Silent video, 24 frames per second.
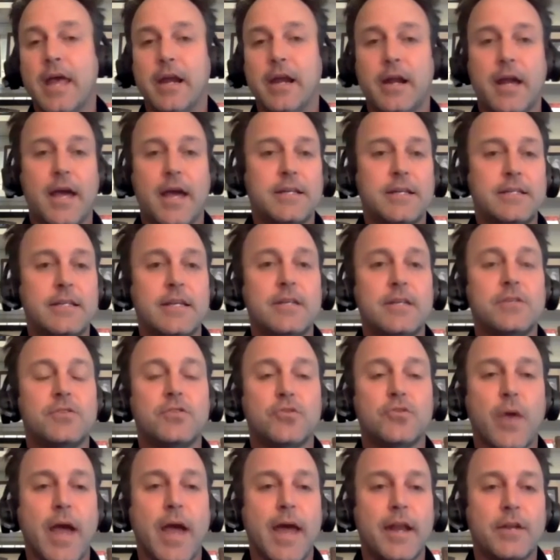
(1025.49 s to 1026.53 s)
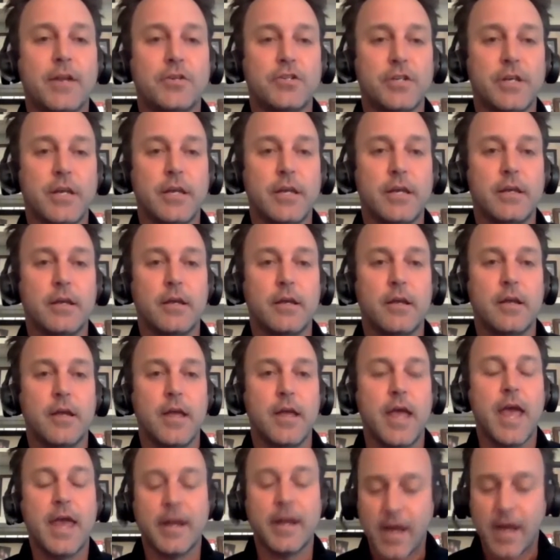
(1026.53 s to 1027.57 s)
and an IT strategy,
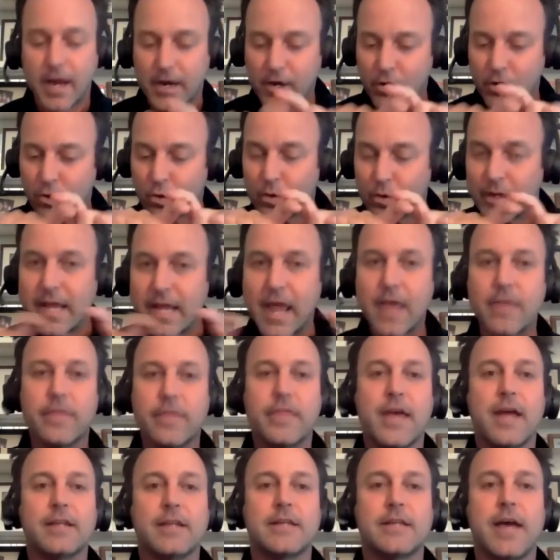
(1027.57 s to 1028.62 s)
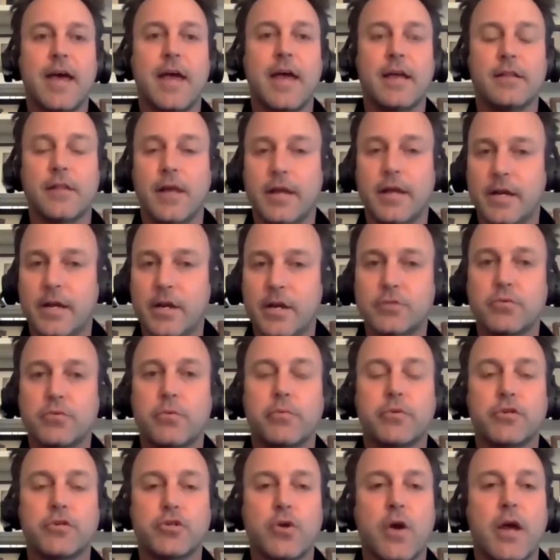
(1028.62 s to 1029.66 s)
and kind of create that tagline. Here's
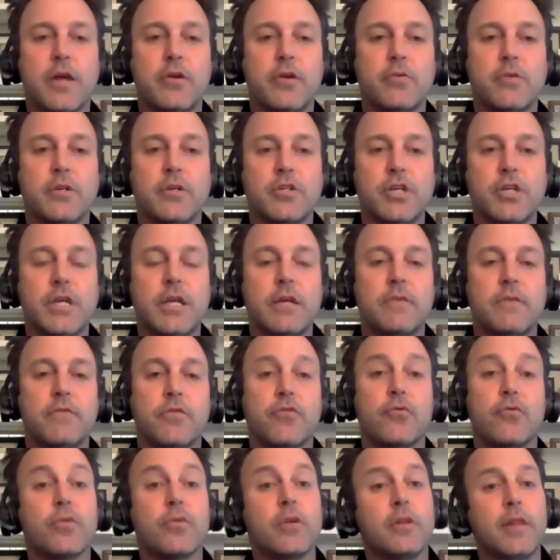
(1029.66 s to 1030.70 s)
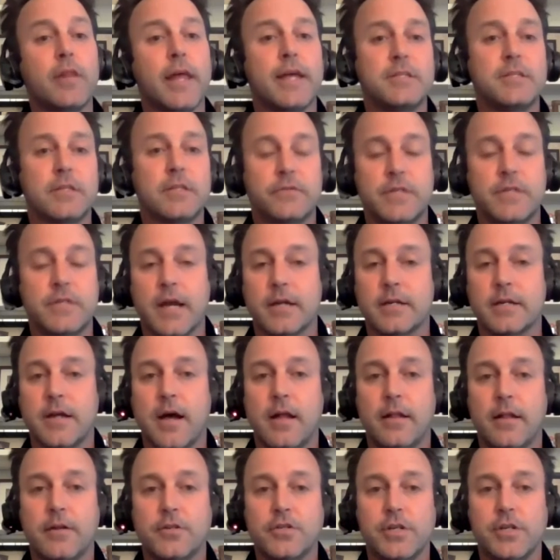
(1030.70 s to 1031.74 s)
what we're trying to achieve through the lens of
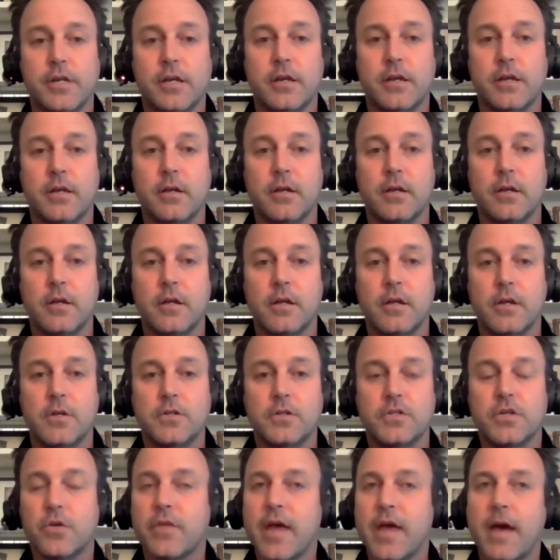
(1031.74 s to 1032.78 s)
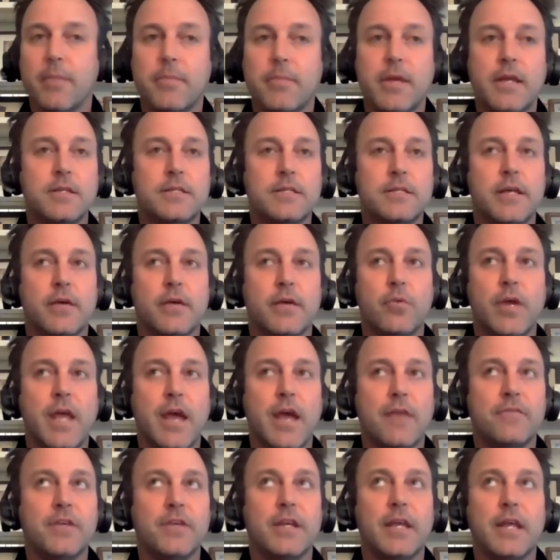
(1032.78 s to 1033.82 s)
technology. So that means that we
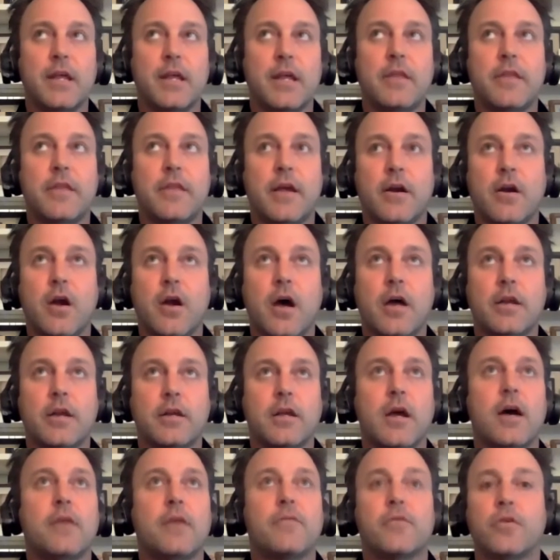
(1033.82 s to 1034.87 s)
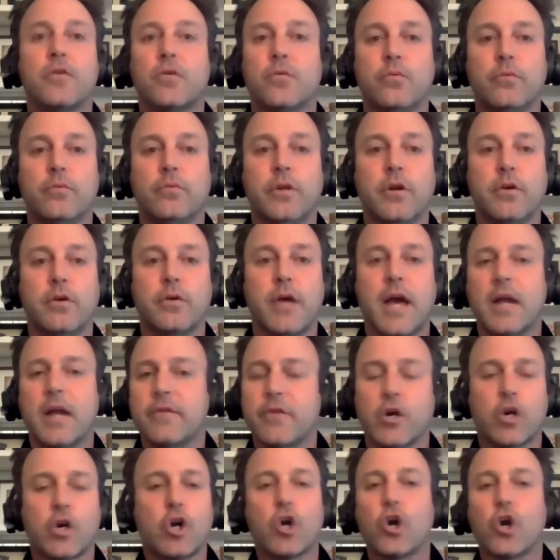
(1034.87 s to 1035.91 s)
have to get in there, uncover, kind of
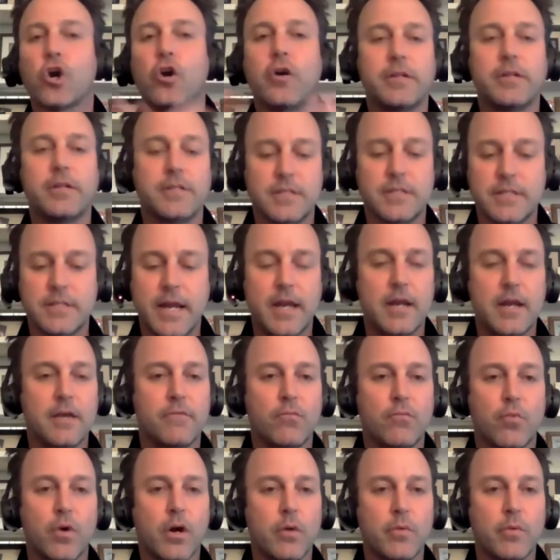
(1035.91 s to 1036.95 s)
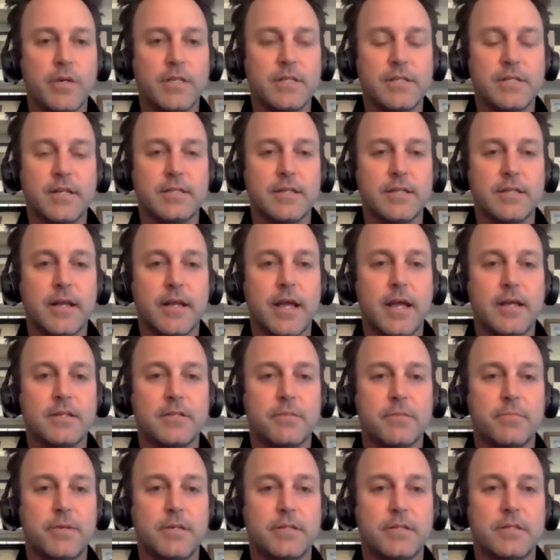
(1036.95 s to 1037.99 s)
a current state of where we sit today as
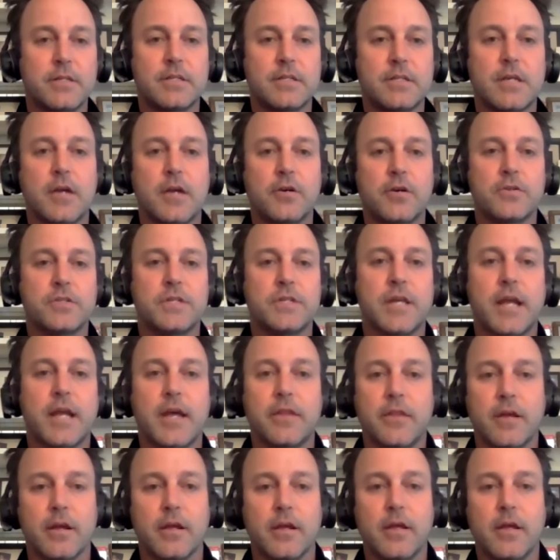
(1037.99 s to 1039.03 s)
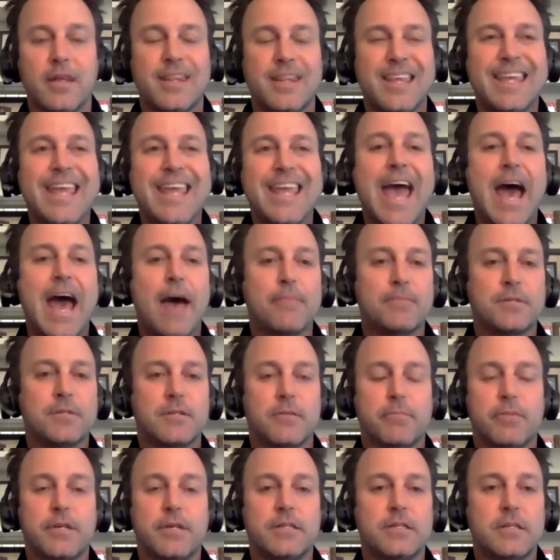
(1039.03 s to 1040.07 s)
a business, understand the gaps,
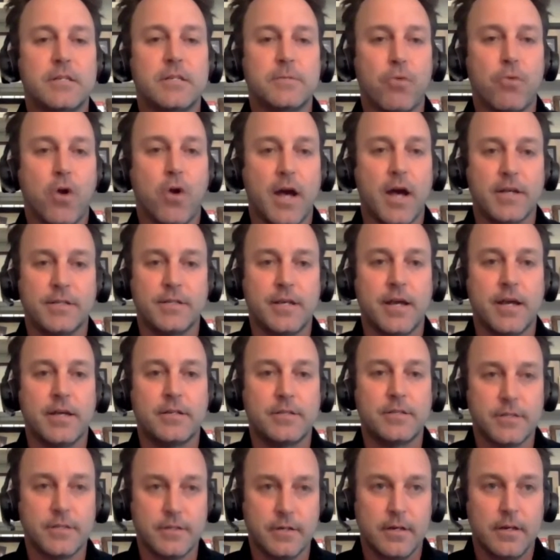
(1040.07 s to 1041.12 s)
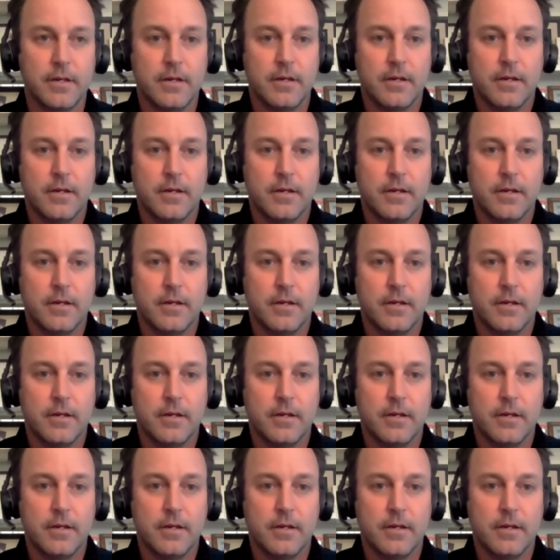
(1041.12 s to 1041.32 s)
the business process,